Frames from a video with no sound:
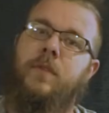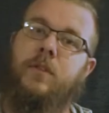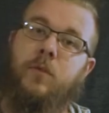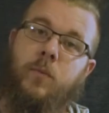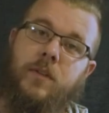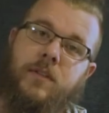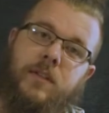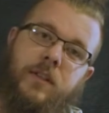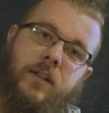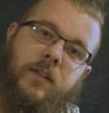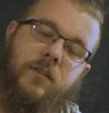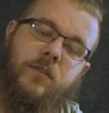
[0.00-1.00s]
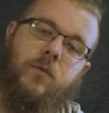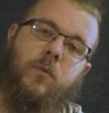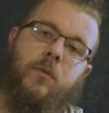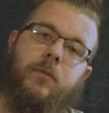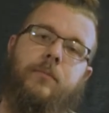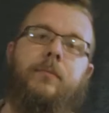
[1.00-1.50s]
So recently in
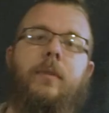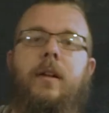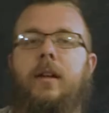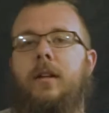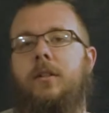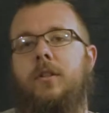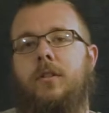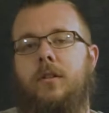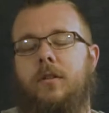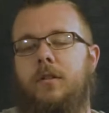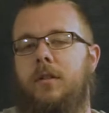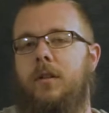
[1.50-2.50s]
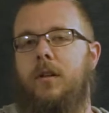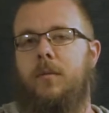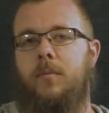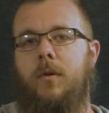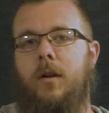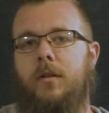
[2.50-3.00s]
school, I just undertook
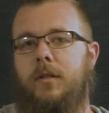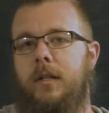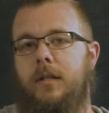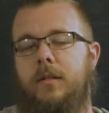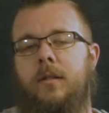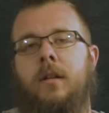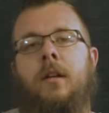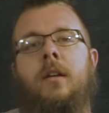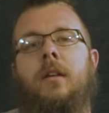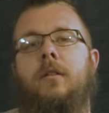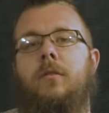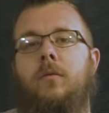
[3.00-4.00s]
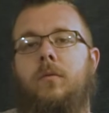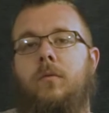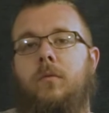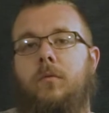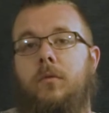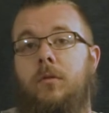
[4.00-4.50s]
a project
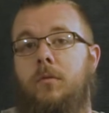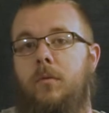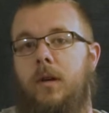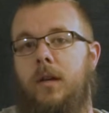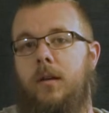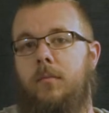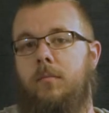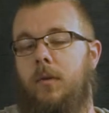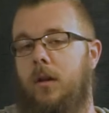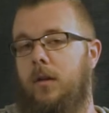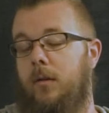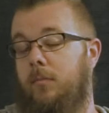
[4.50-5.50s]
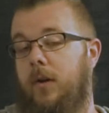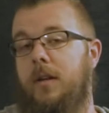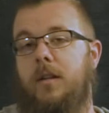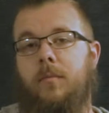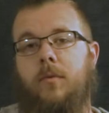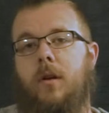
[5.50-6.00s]
to do a
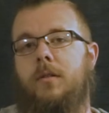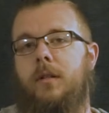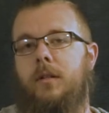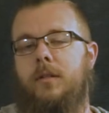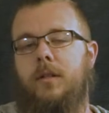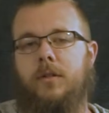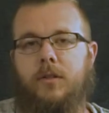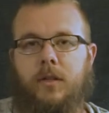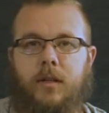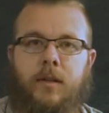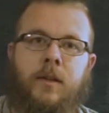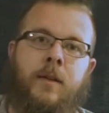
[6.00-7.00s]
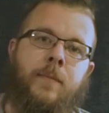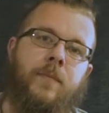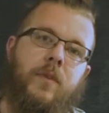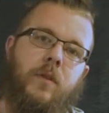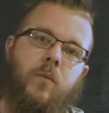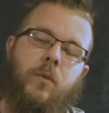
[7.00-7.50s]
branding project, essentially,
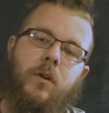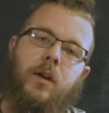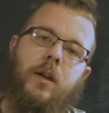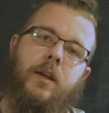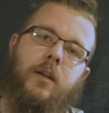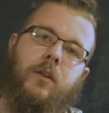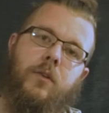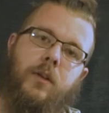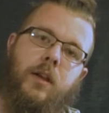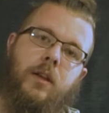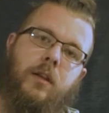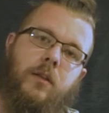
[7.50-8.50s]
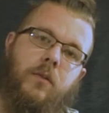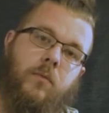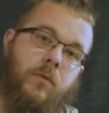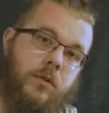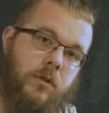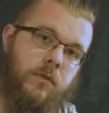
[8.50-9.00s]
where I created
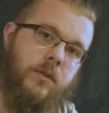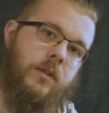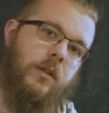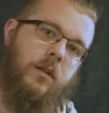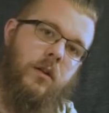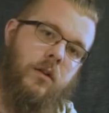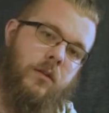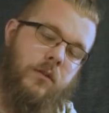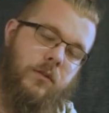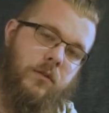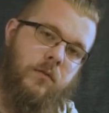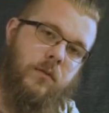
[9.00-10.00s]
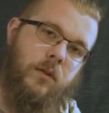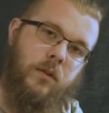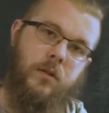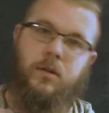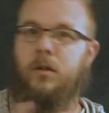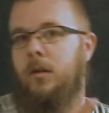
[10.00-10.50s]
what you see on the
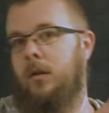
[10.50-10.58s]
screen